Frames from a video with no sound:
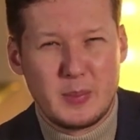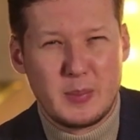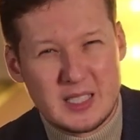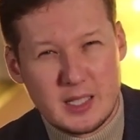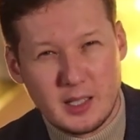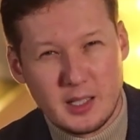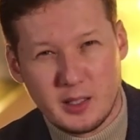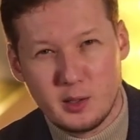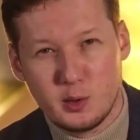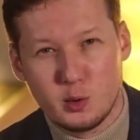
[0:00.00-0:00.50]

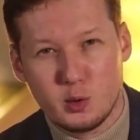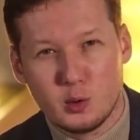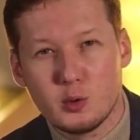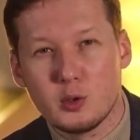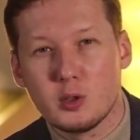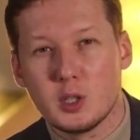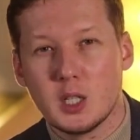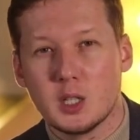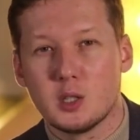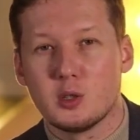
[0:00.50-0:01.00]
basically you
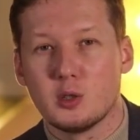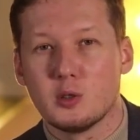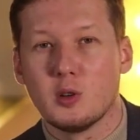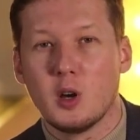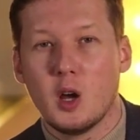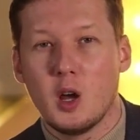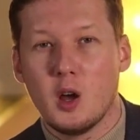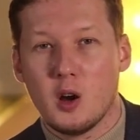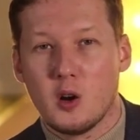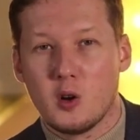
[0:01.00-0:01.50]
don't need
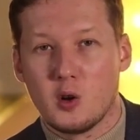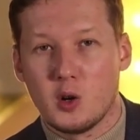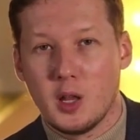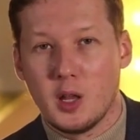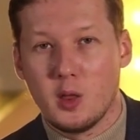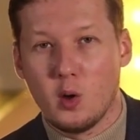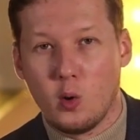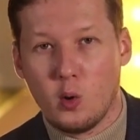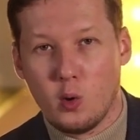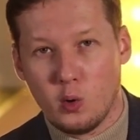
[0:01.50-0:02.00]
to
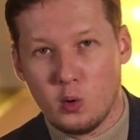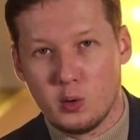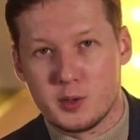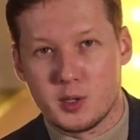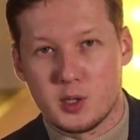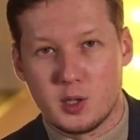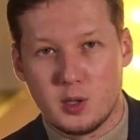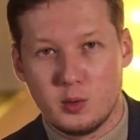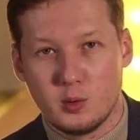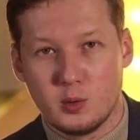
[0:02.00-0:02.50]
run
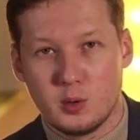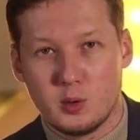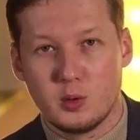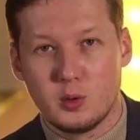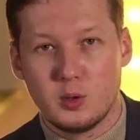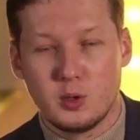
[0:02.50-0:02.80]
all suite,